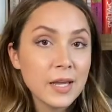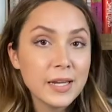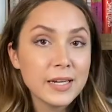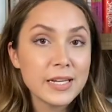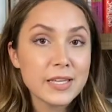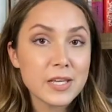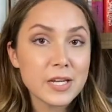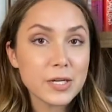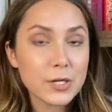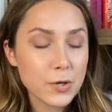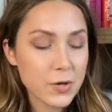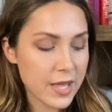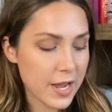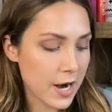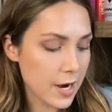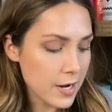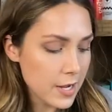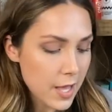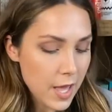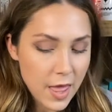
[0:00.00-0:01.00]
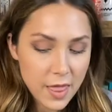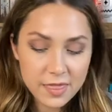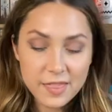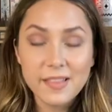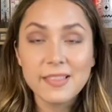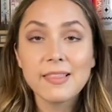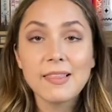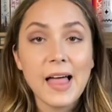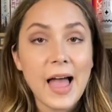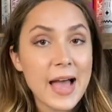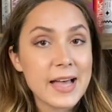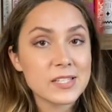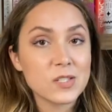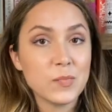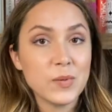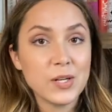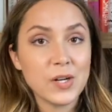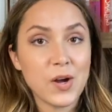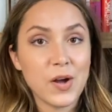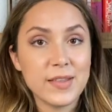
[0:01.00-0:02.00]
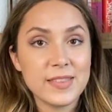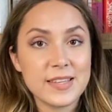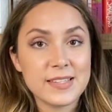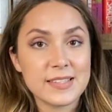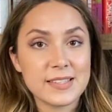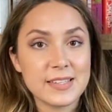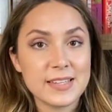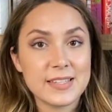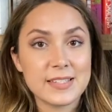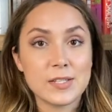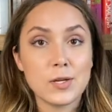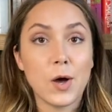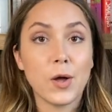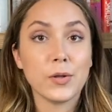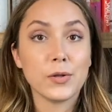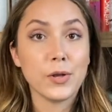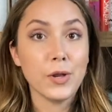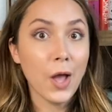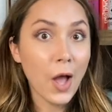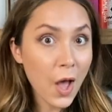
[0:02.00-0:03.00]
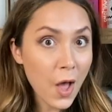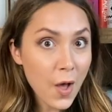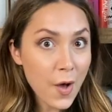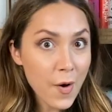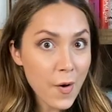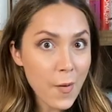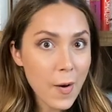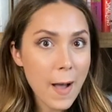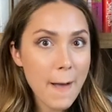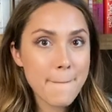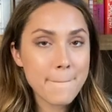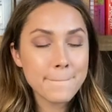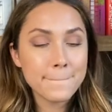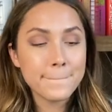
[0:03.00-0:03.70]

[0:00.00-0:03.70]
neither here nor there. The last book on this list, y'all know,